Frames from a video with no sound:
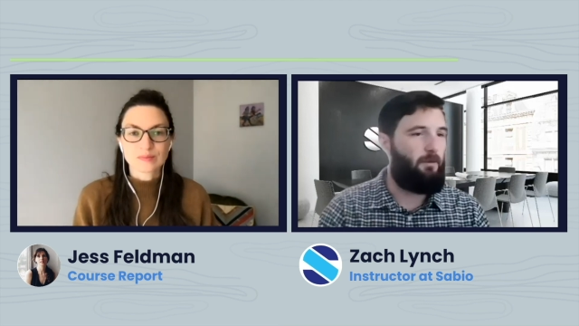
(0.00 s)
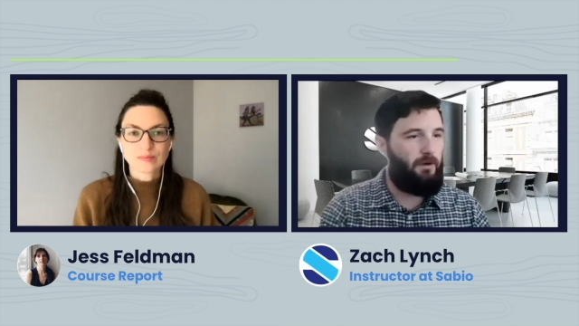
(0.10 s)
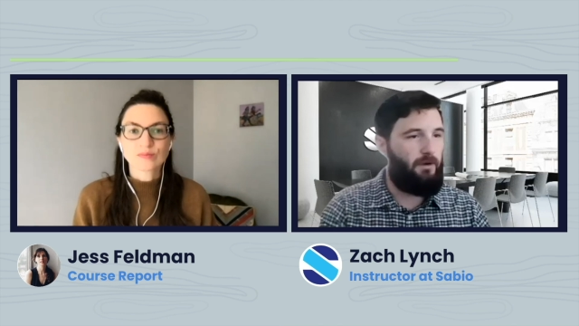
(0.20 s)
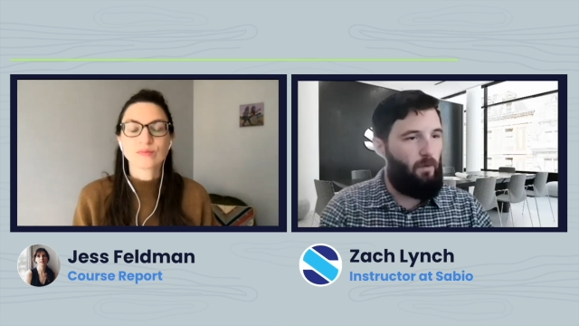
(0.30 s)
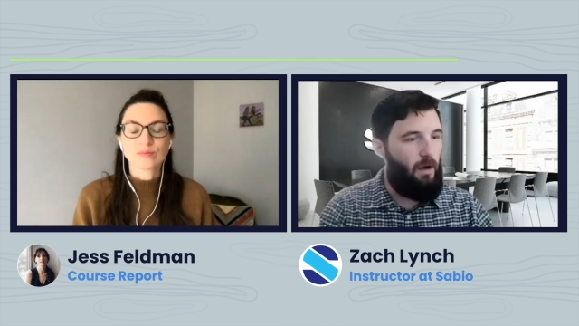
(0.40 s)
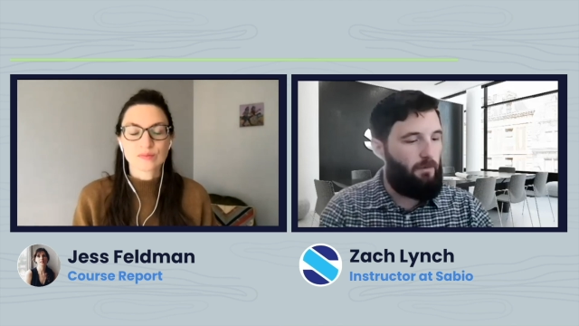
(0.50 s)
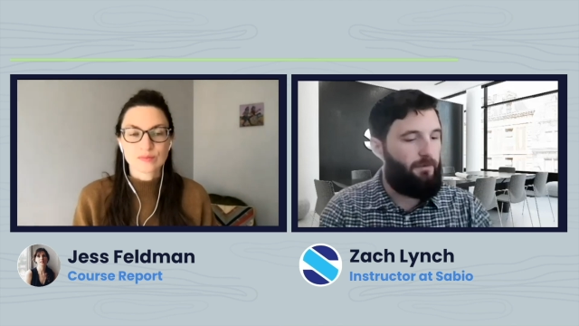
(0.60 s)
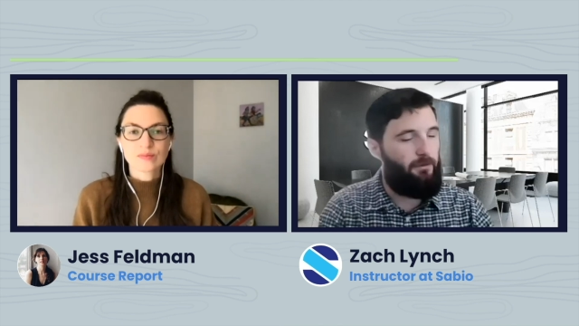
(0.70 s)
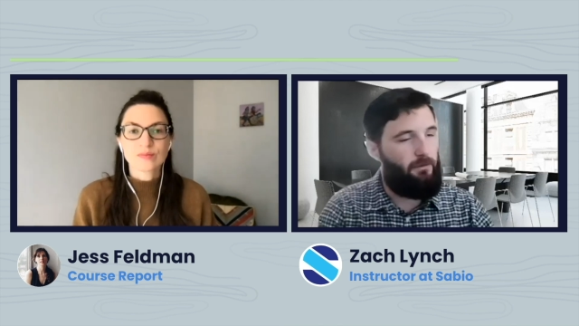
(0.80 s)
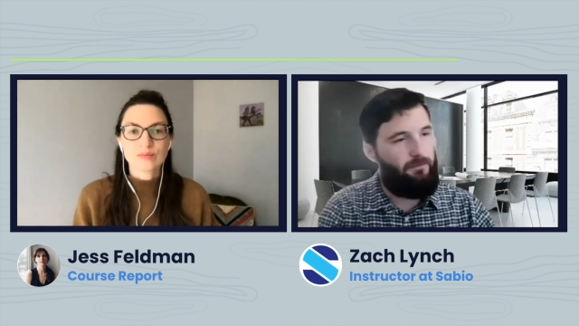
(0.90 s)
Speaker 1: and we're going to walk
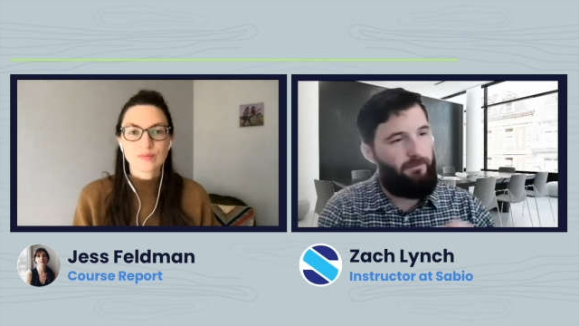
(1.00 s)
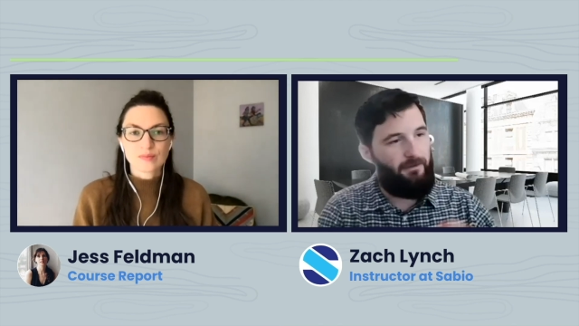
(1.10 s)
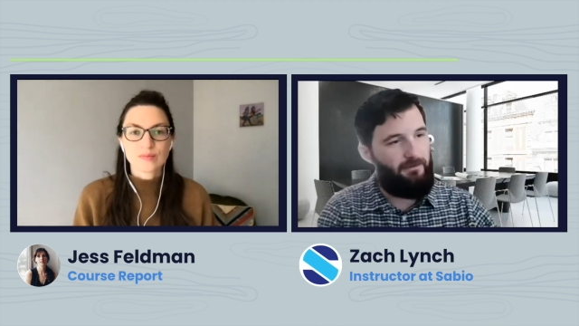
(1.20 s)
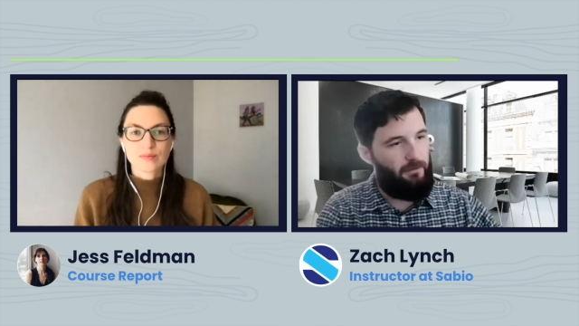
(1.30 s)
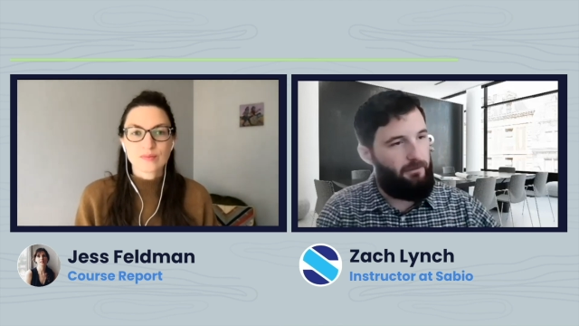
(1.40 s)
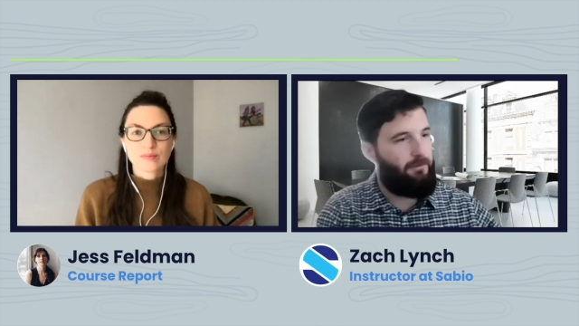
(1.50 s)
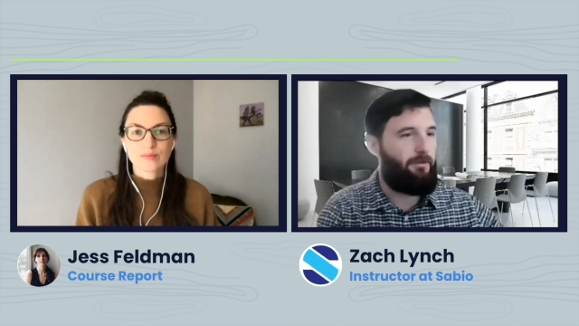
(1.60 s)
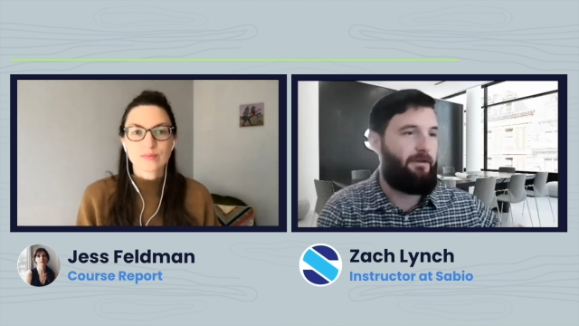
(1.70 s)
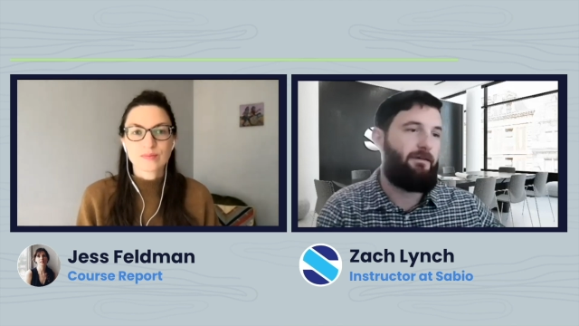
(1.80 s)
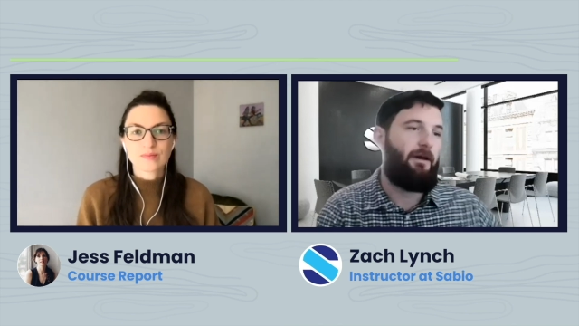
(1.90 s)
with you very slowly
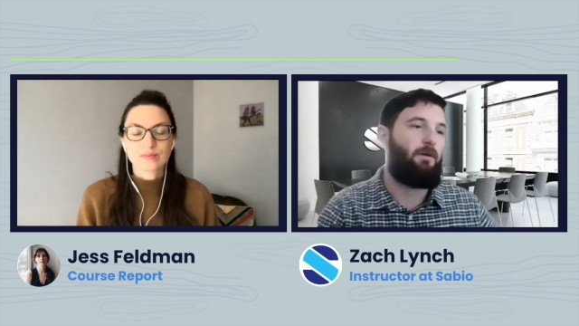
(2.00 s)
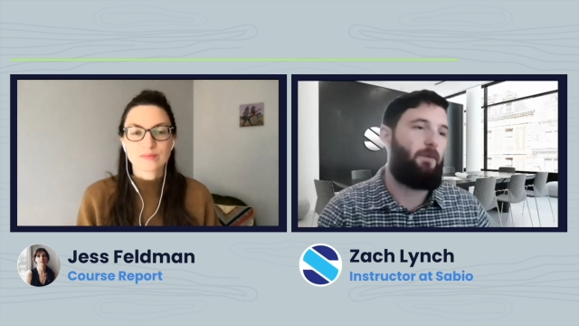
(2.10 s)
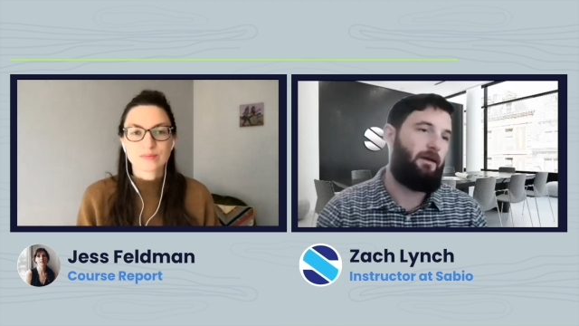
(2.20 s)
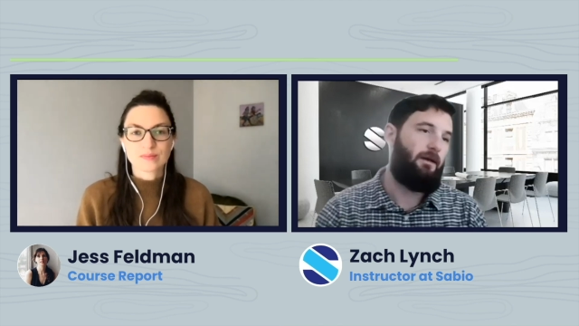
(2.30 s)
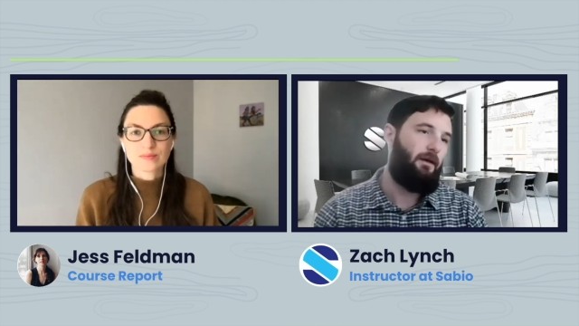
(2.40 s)
through the entire way.